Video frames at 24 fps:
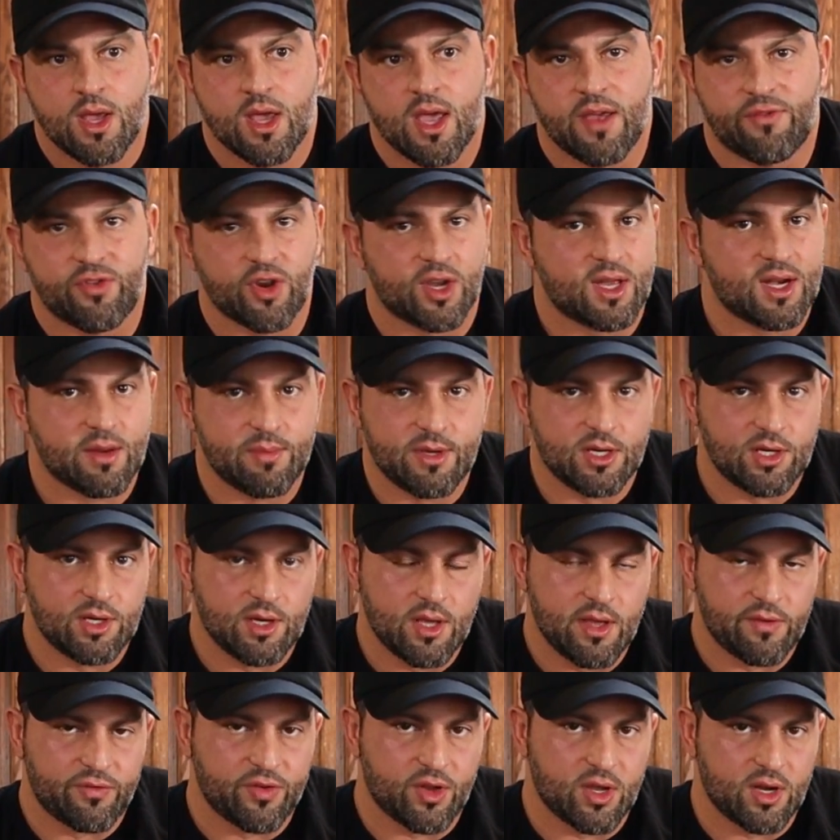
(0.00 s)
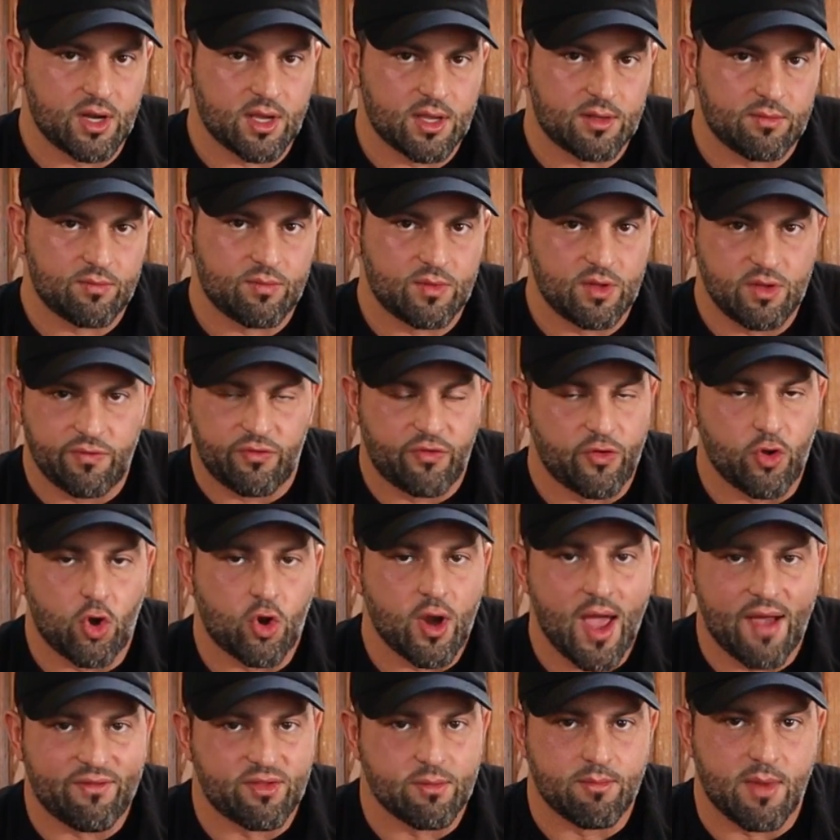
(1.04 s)
If you're gonna be, if you're gonna, if you
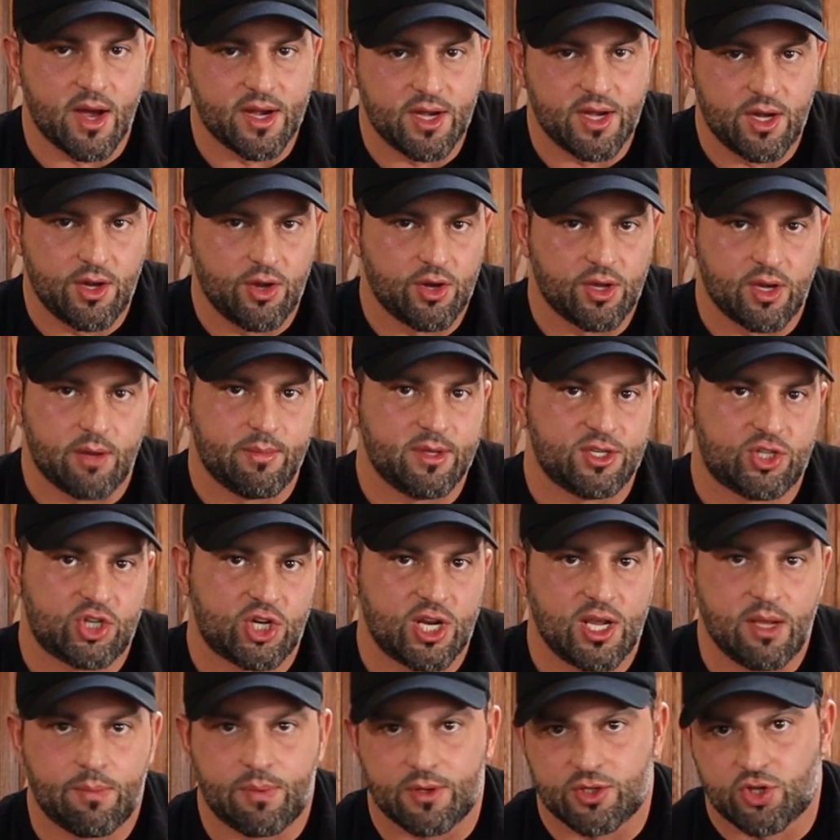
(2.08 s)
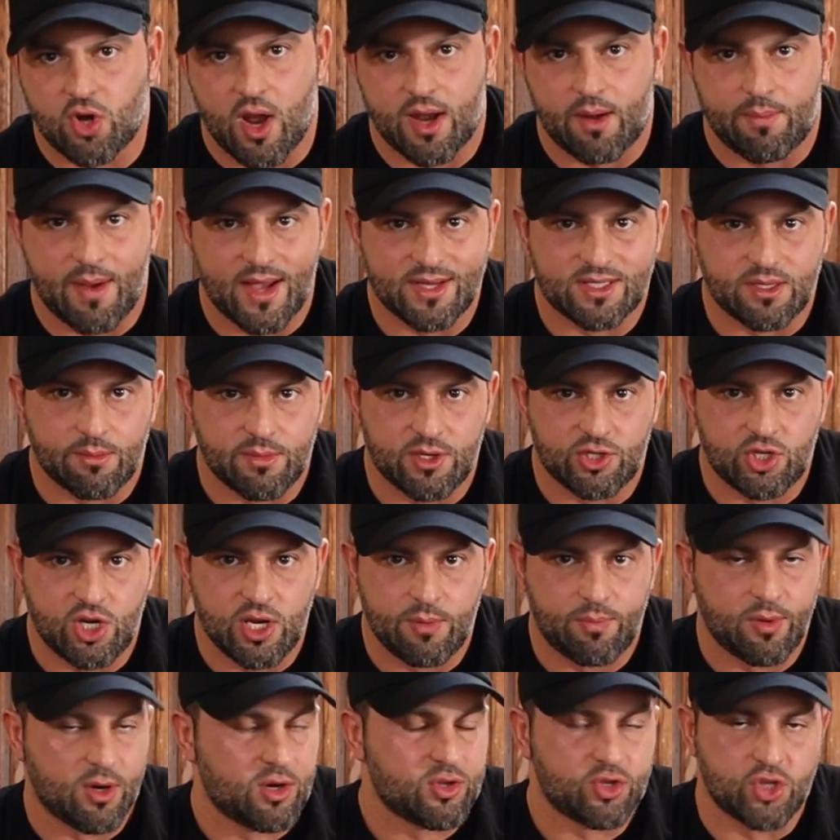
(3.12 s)
don't have the money and you're gonna be cheap and try to buy something
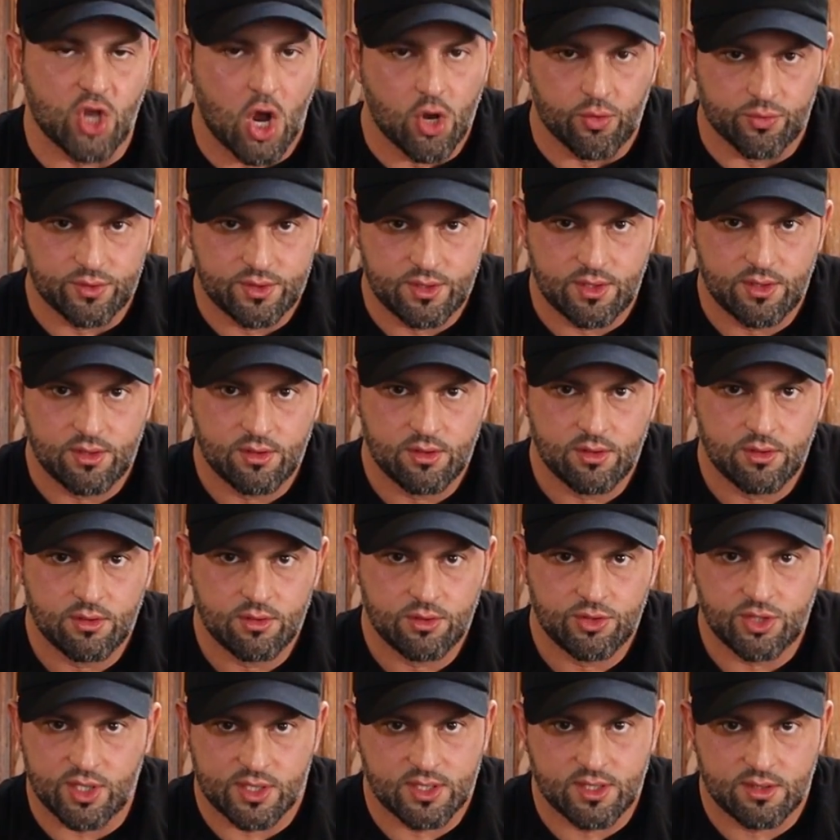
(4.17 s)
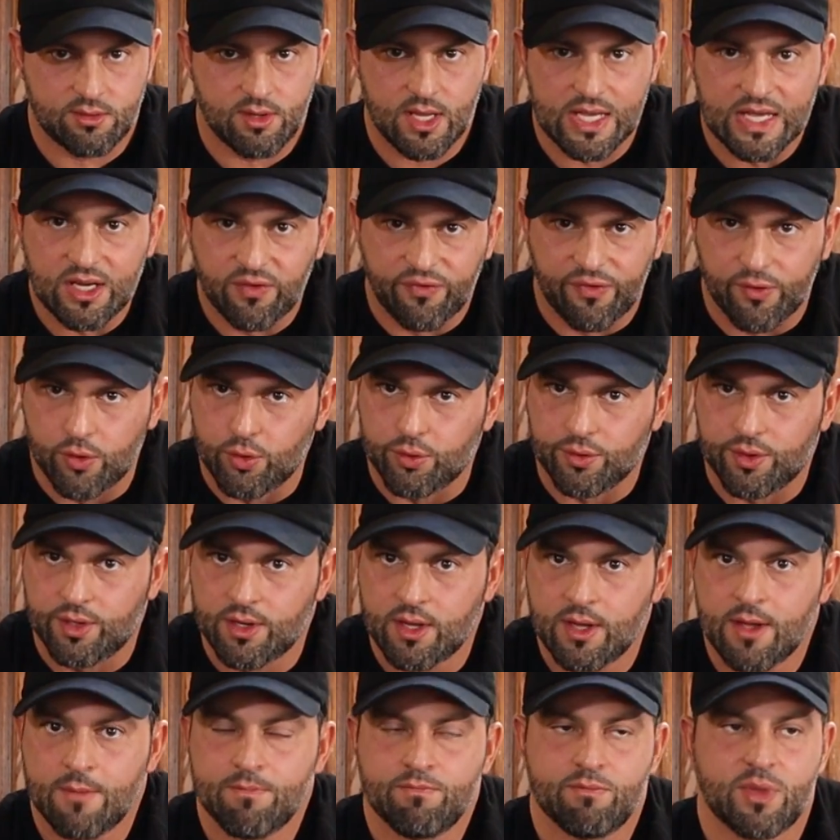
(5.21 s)
cheaper, don't. Just eat food
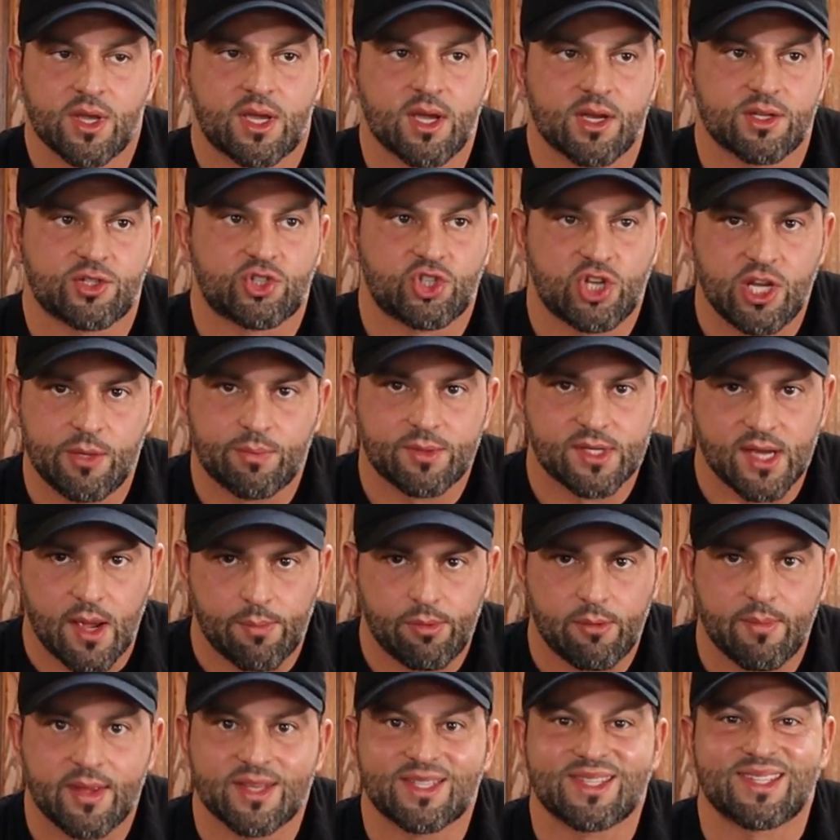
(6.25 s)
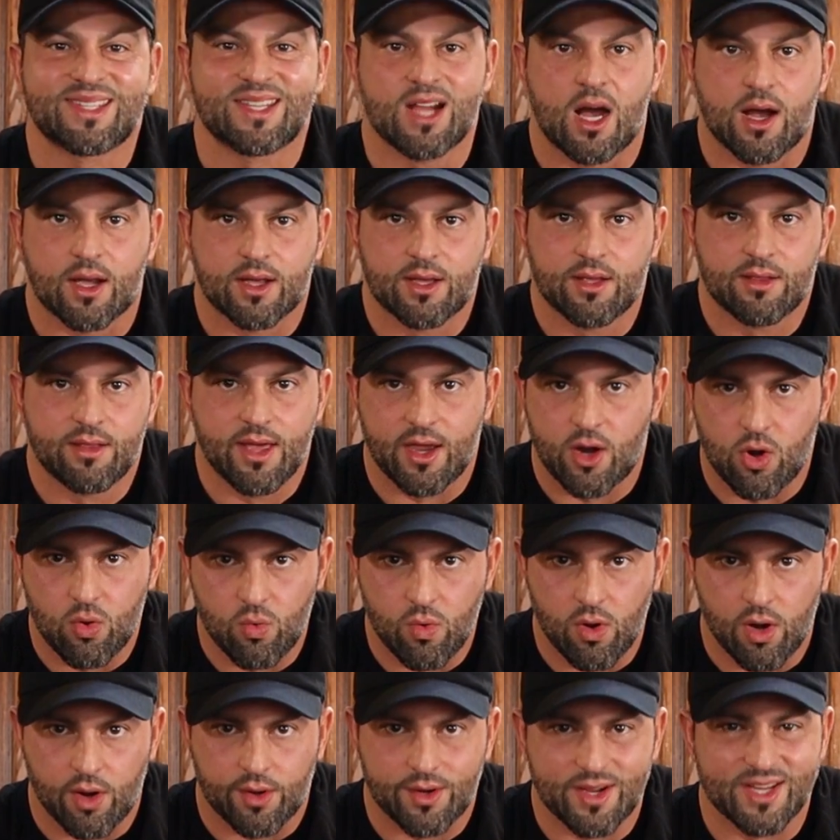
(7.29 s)
because cheap supplements suck. They don't
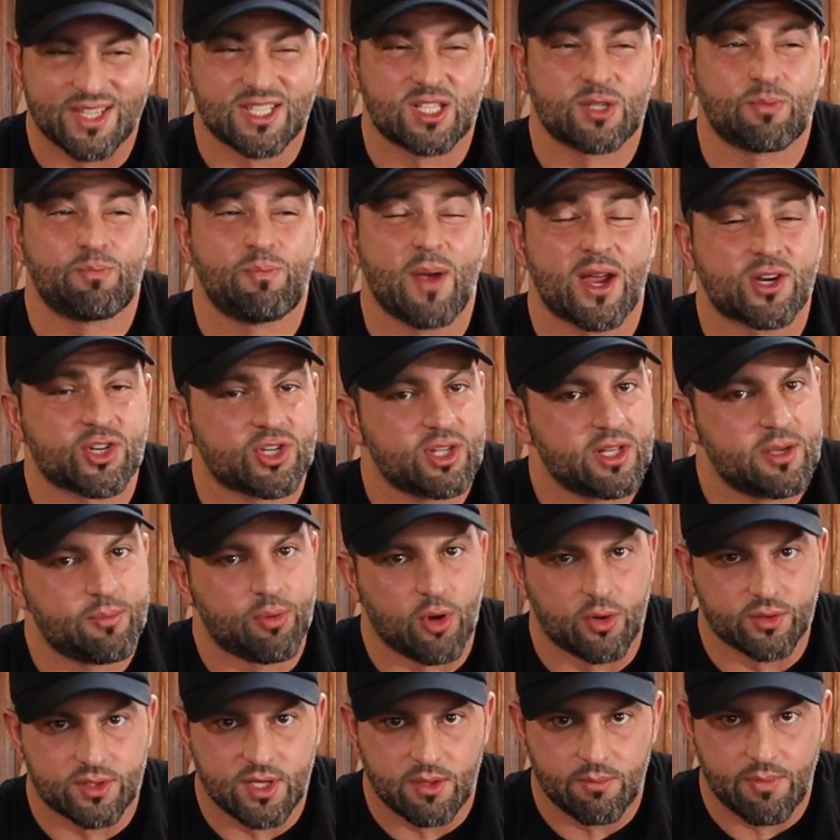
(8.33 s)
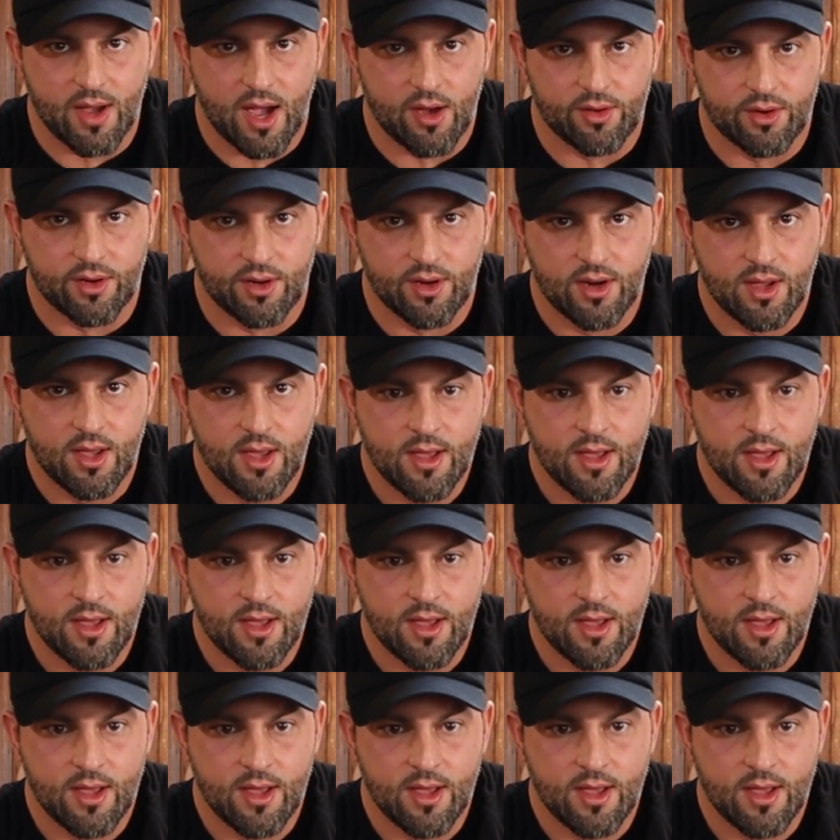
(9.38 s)
work, especially protein powder.